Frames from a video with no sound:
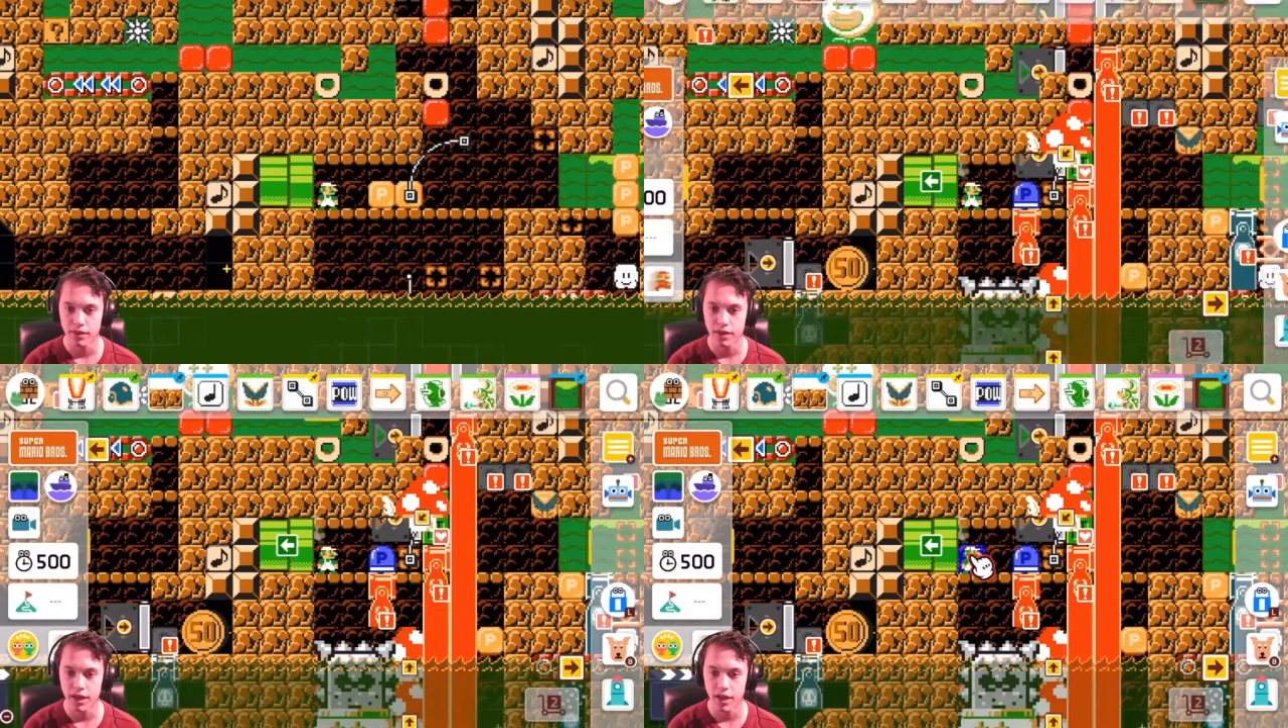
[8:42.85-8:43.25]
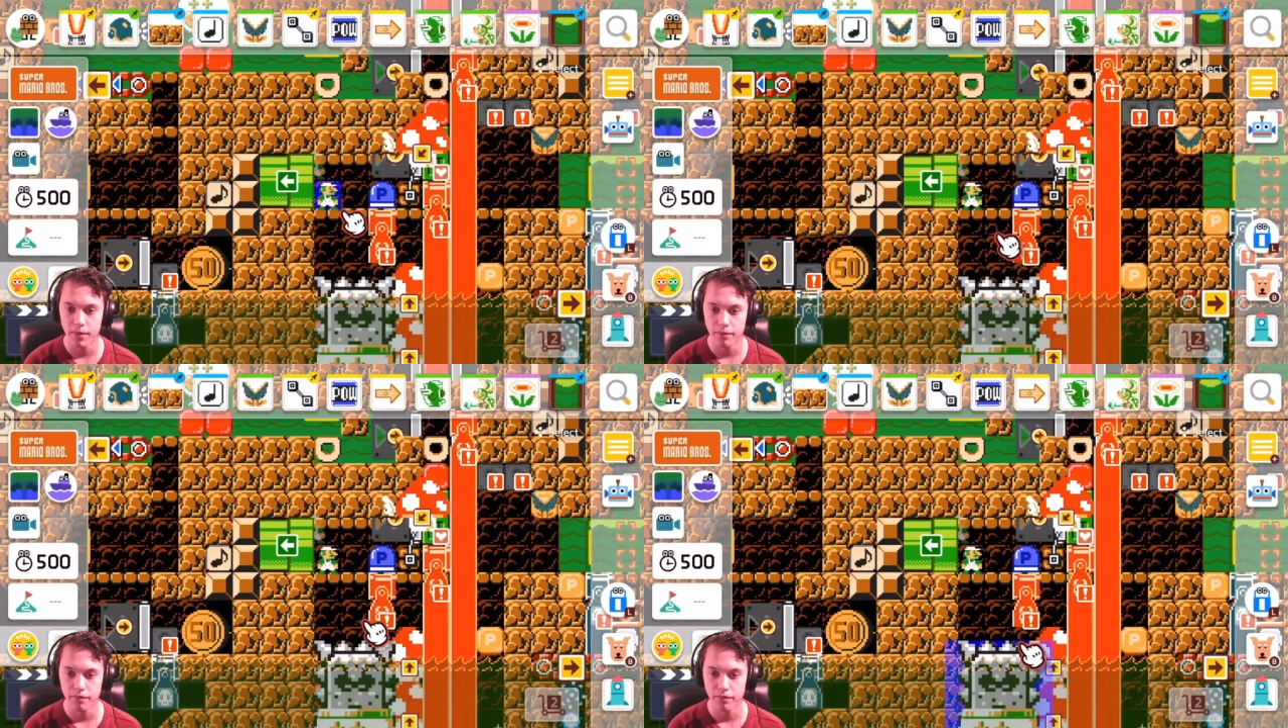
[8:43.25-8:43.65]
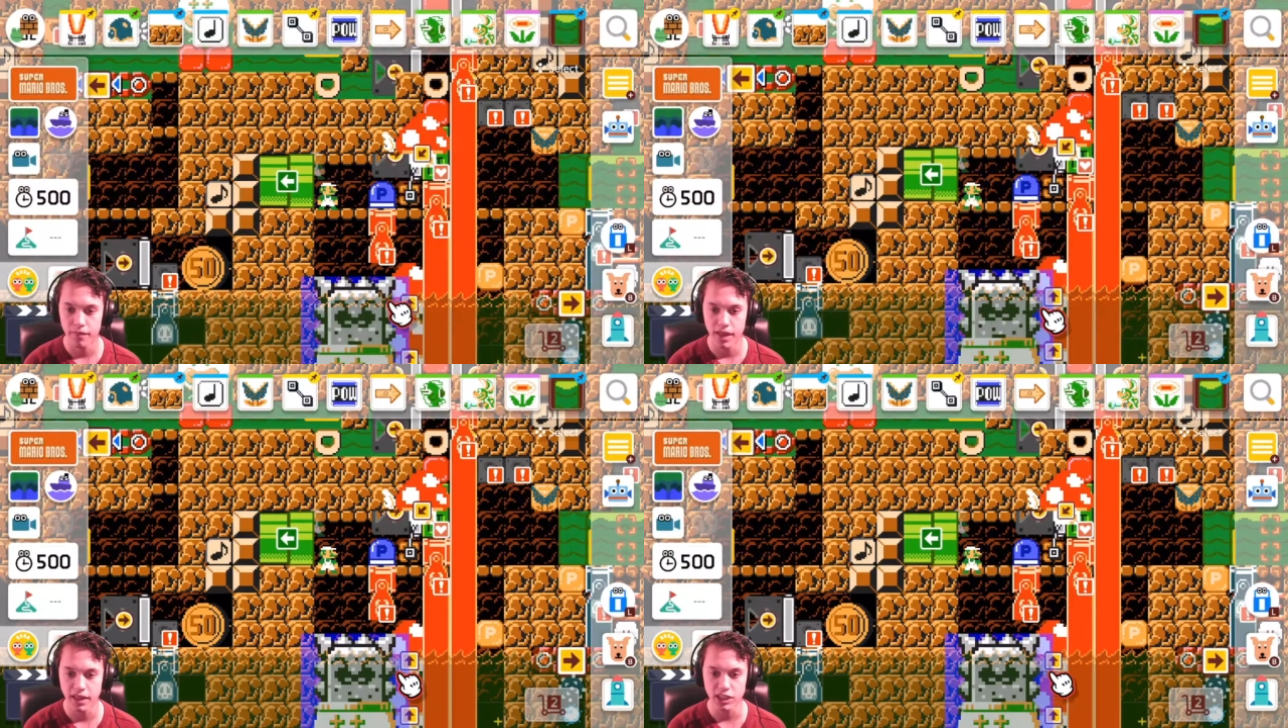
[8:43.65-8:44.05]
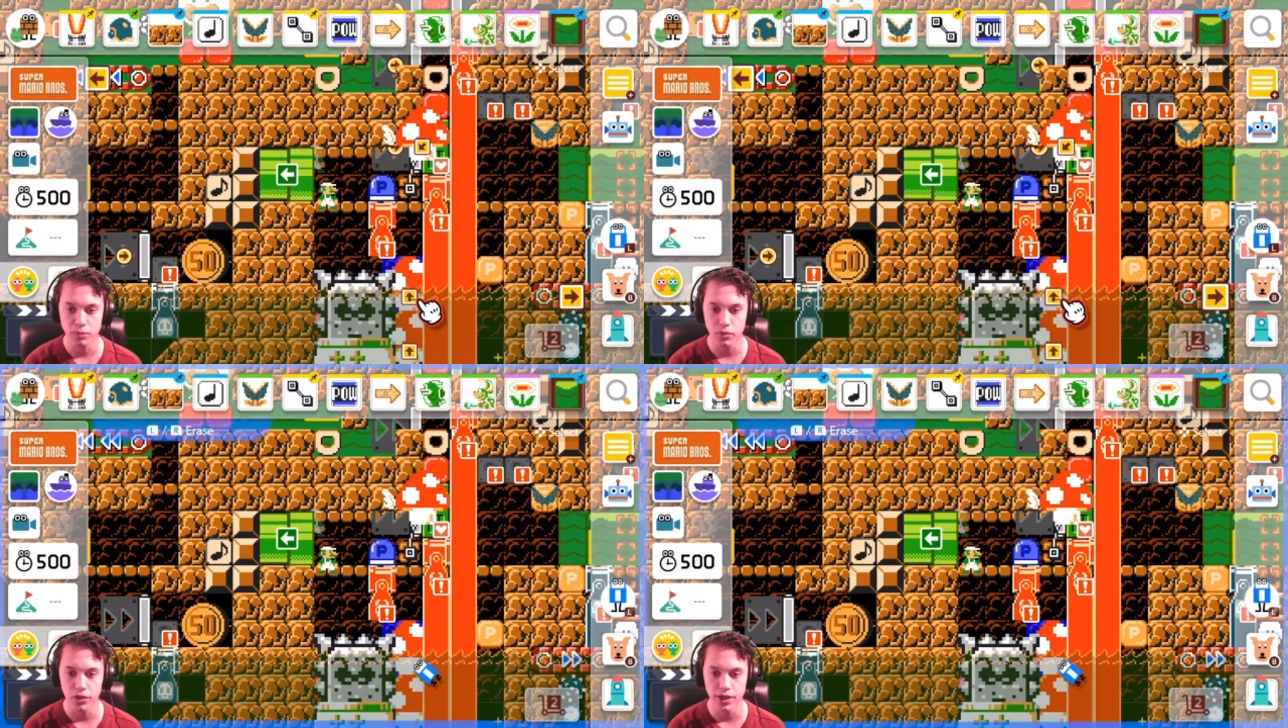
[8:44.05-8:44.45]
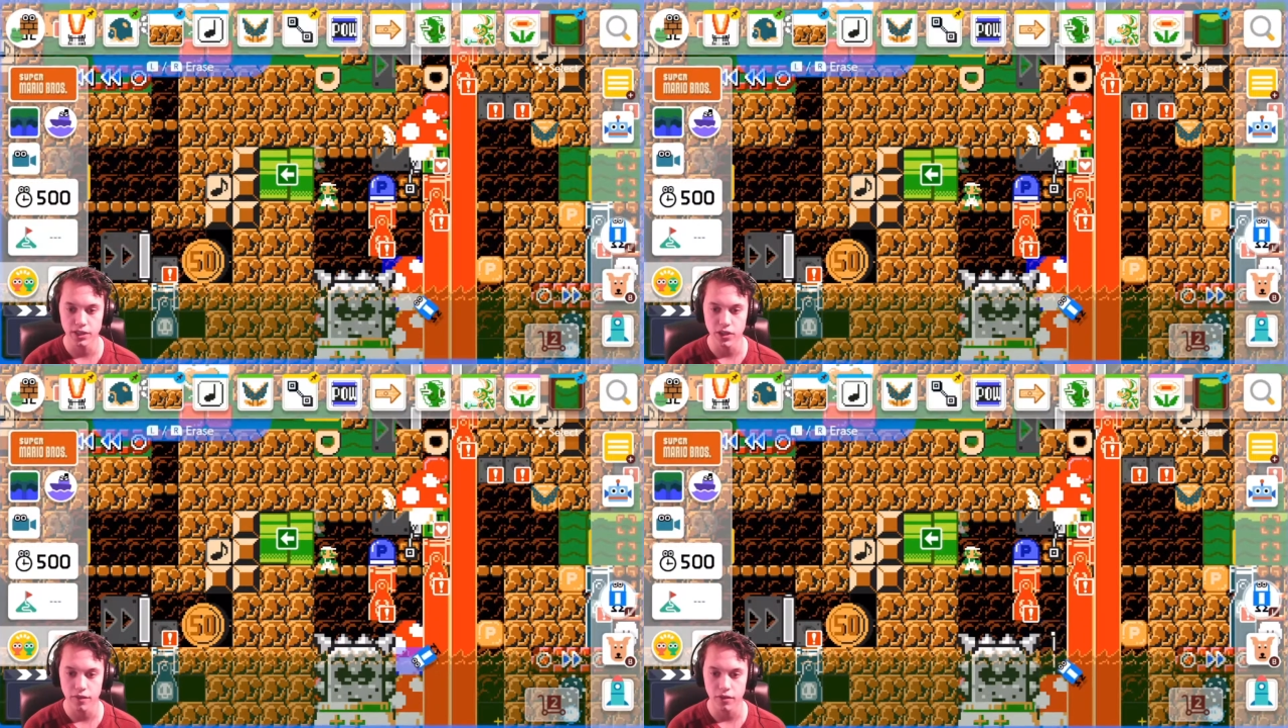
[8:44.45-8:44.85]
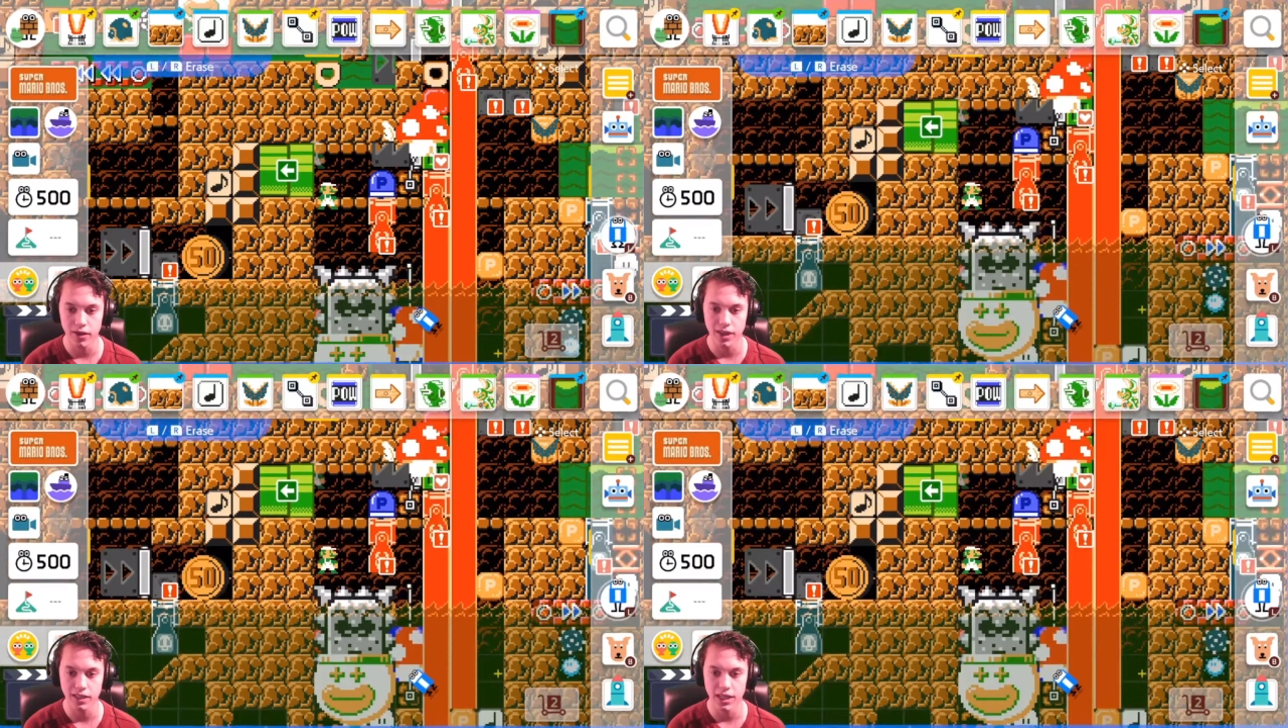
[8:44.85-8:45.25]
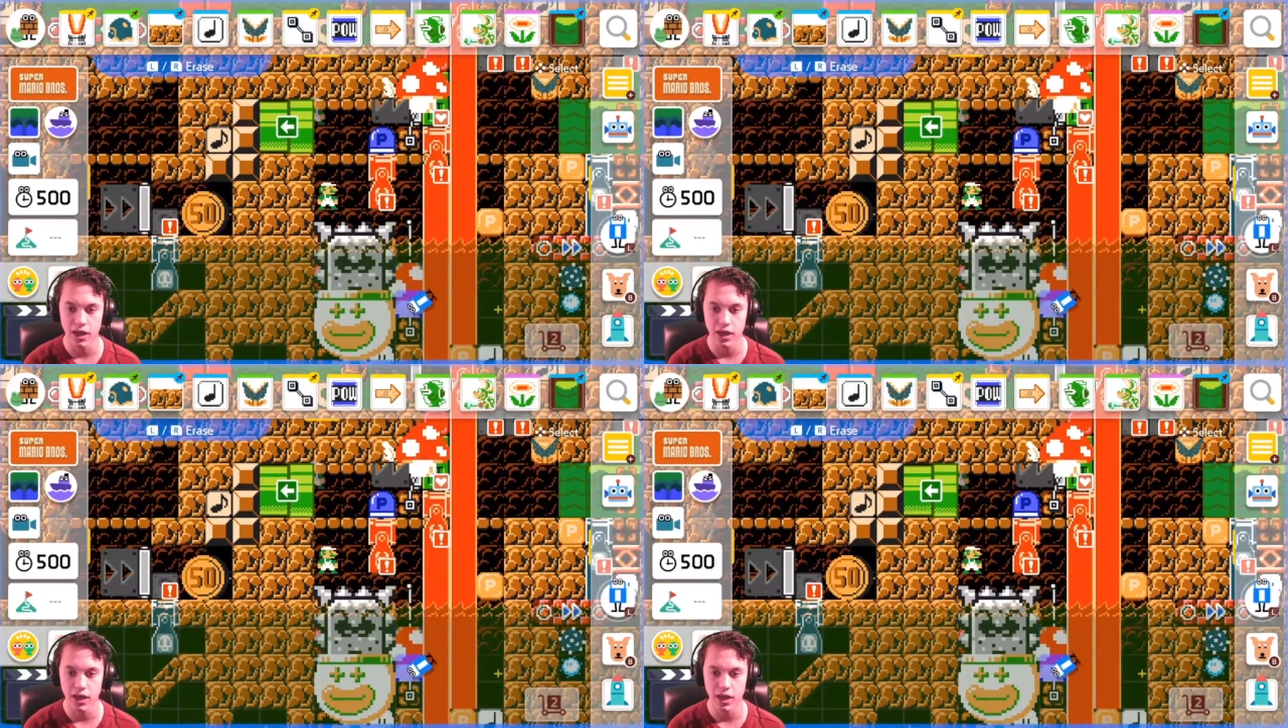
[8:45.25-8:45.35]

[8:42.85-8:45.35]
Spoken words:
At this point, you have collected